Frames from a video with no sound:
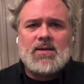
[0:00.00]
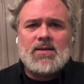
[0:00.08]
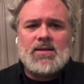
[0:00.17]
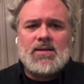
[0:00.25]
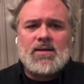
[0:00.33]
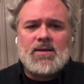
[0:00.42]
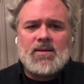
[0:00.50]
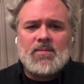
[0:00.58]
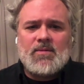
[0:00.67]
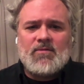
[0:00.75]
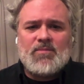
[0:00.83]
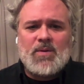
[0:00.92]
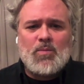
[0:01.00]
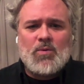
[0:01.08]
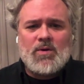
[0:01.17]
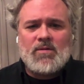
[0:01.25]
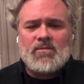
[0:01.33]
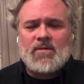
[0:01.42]
And um, if
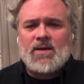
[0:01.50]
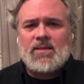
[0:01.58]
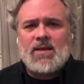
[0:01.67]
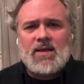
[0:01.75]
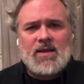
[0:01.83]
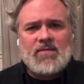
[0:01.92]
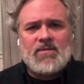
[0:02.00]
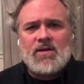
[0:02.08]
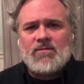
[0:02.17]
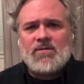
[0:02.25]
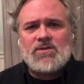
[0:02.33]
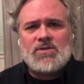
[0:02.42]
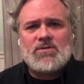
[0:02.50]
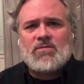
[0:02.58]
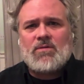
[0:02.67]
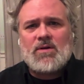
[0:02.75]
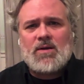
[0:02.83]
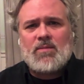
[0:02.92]
people can find that, even if it's
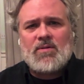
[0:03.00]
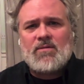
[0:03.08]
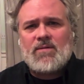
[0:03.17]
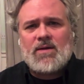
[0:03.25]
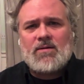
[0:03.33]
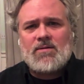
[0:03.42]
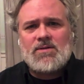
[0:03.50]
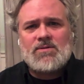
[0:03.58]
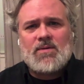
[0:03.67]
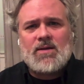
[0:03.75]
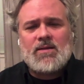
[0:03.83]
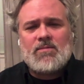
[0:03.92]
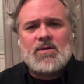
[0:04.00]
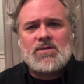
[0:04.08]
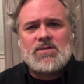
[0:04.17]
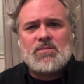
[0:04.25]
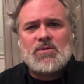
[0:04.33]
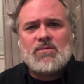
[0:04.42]
just for a couple of hours while they
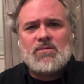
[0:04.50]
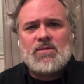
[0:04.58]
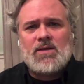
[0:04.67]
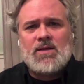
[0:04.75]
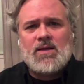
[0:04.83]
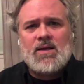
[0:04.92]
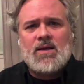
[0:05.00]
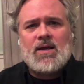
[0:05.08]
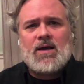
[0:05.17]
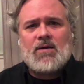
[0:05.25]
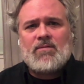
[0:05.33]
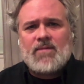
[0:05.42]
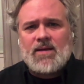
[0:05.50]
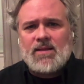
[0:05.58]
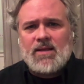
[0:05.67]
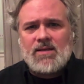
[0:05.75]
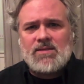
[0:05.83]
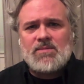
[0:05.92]
watch the movie, I'll
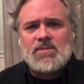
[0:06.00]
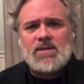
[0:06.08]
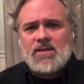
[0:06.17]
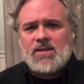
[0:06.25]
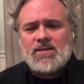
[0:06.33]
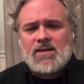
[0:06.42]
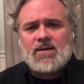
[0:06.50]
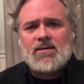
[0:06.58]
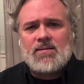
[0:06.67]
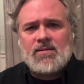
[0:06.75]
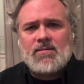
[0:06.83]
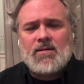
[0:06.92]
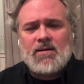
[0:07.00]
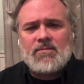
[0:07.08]
find that to be entirely